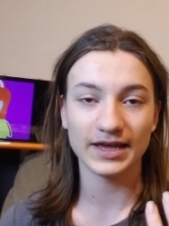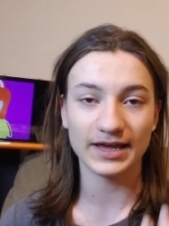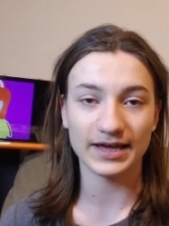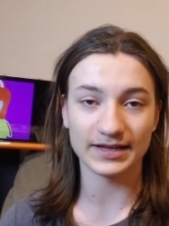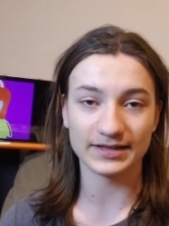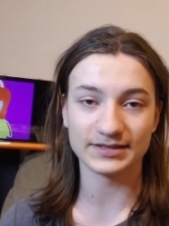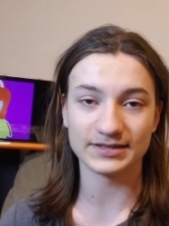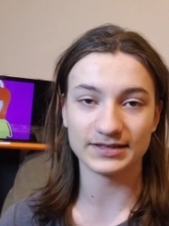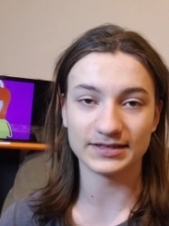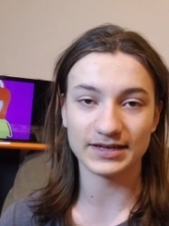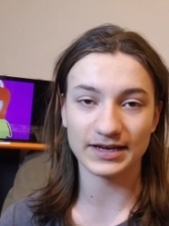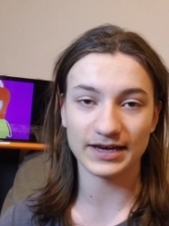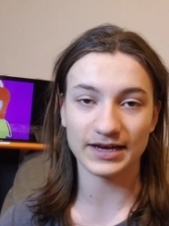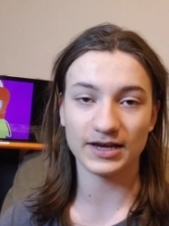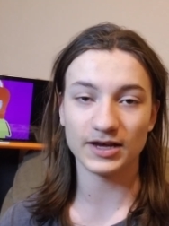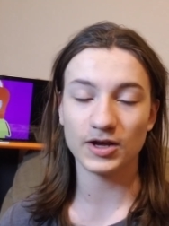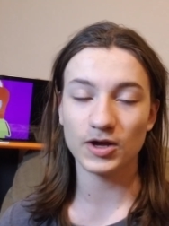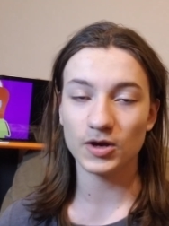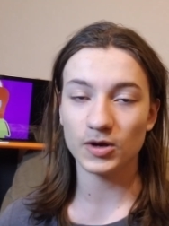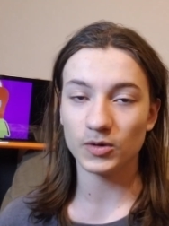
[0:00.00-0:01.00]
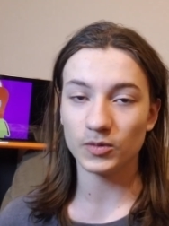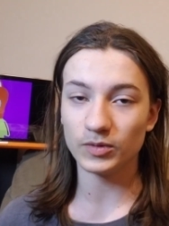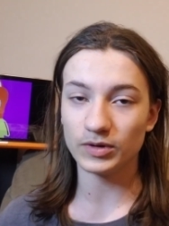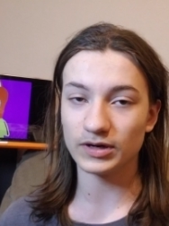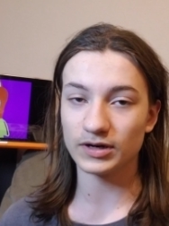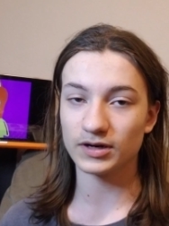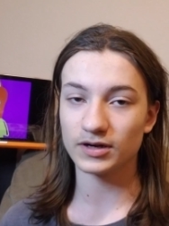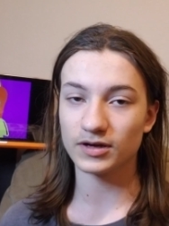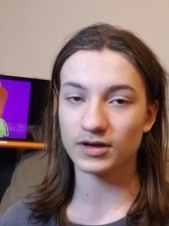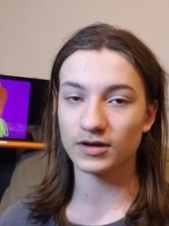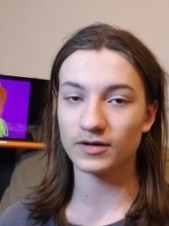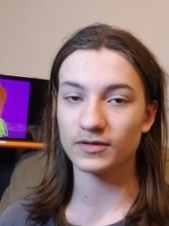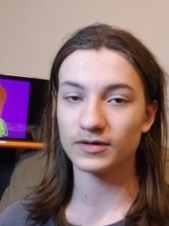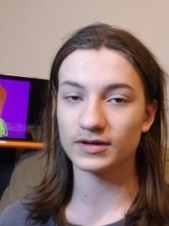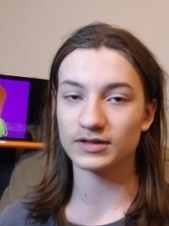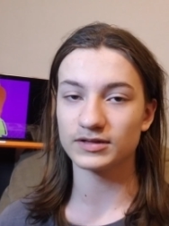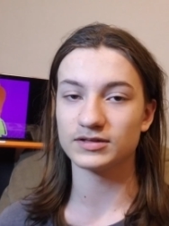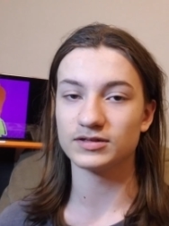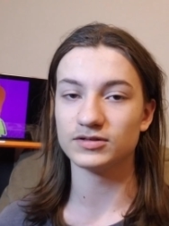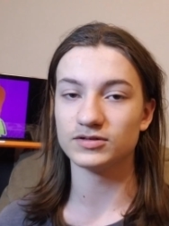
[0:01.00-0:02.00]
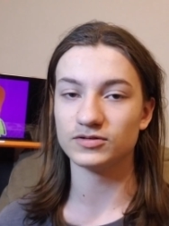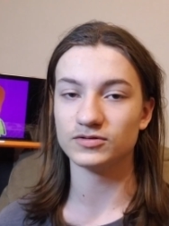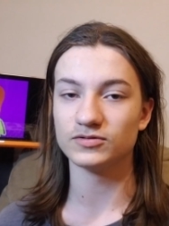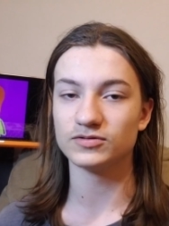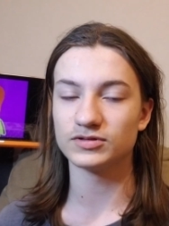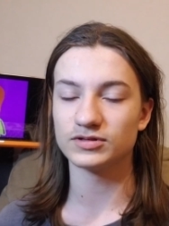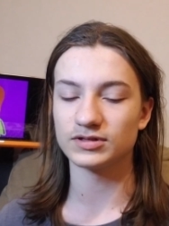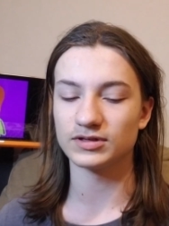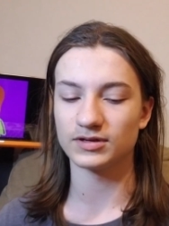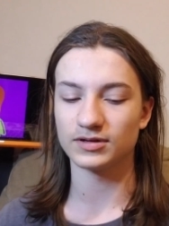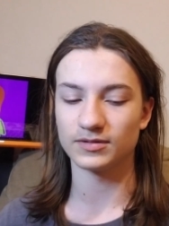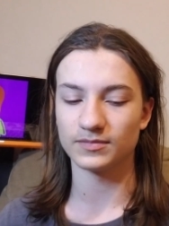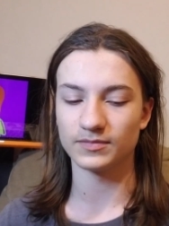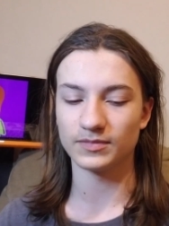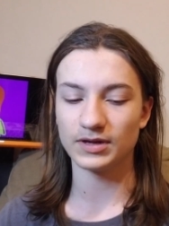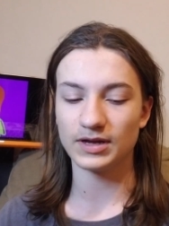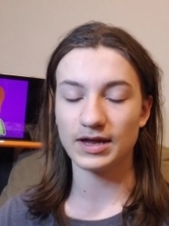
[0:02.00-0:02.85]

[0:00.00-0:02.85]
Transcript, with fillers: and today we are going to do some